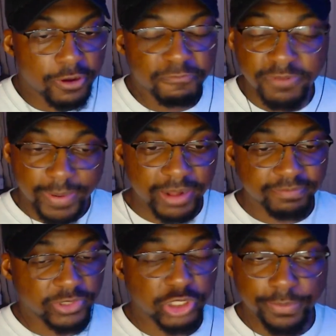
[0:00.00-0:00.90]
what
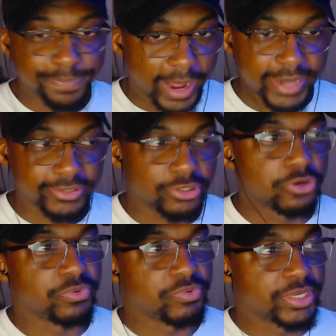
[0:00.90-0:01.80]
about Joe Biden,
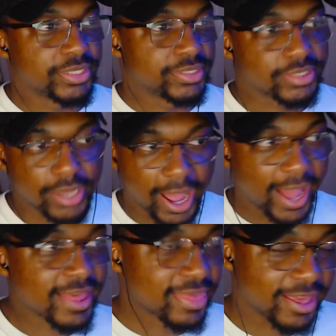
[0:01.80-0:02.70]
who was,
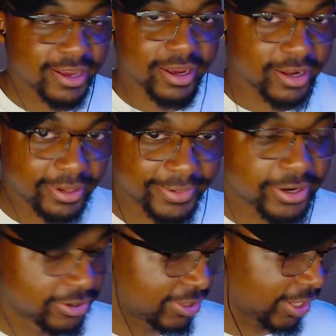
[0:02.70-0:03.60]
I think,
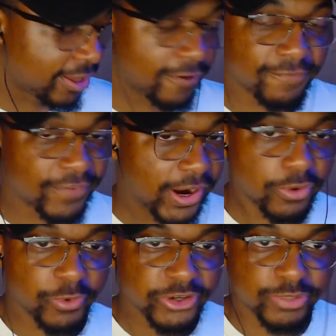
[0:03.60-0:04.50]
clearly a far
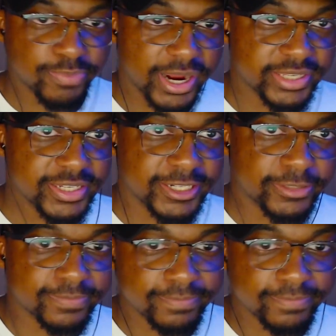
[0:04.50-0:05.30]
worse president?